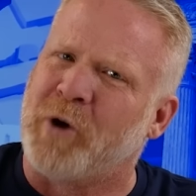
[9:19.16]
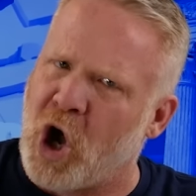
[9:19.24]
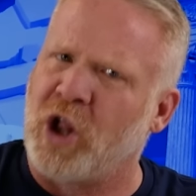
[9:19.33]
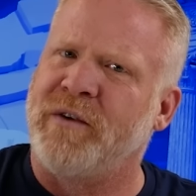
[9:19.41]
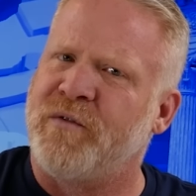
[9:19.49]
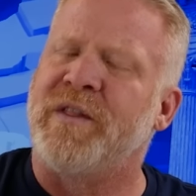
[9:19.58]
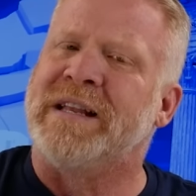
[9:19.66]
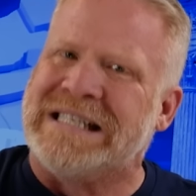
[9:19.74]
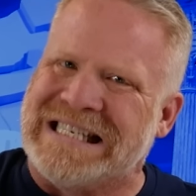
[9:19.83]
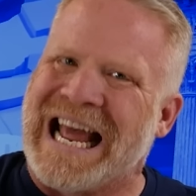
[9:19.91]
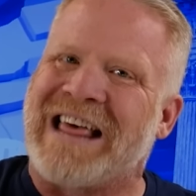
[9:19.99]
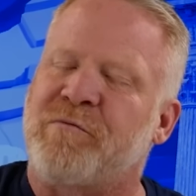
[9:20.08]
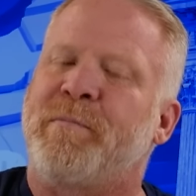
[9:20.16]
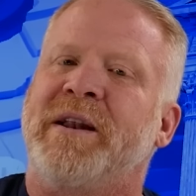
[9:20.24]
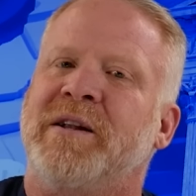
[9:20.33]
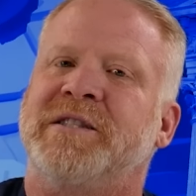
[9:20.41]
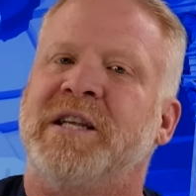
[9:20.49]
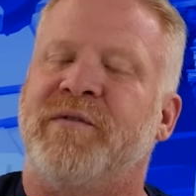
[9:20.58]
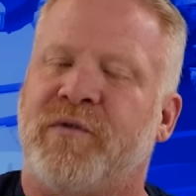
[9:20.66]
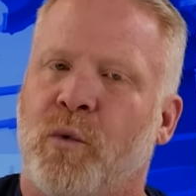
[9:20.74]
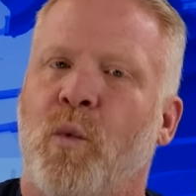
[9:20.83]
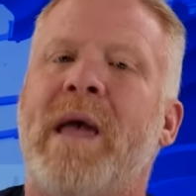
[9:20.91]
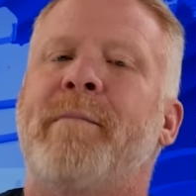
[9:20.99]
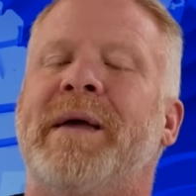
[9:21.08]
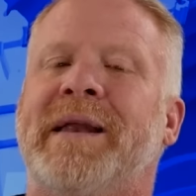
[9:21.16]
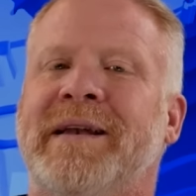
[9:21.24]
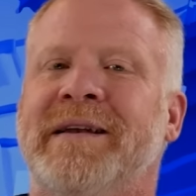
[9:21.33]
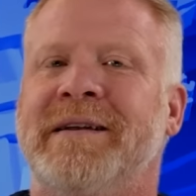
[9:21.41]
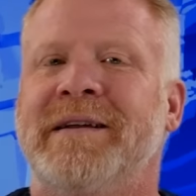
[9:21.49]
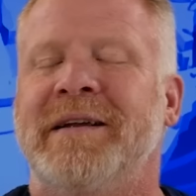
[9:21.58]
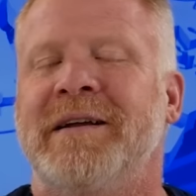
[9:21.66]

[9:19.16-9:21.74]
Calling for the death penalty for women